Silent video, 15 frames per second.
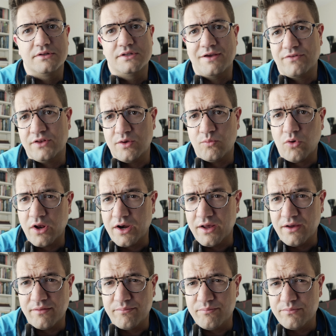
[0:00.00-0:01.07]
Definitely want
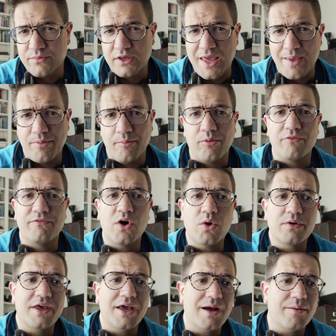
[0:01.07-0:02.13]
a capable
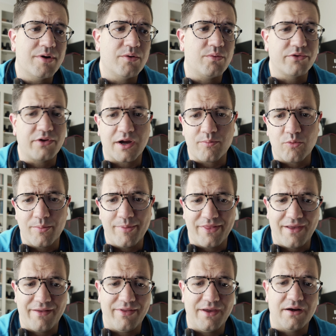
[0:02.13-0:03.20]
phone camera. We'll talk more about
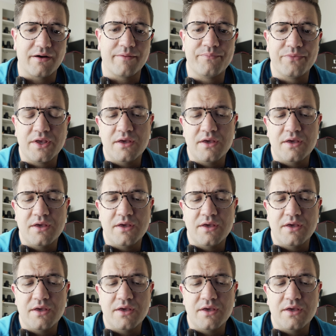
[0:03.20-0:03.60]
that later.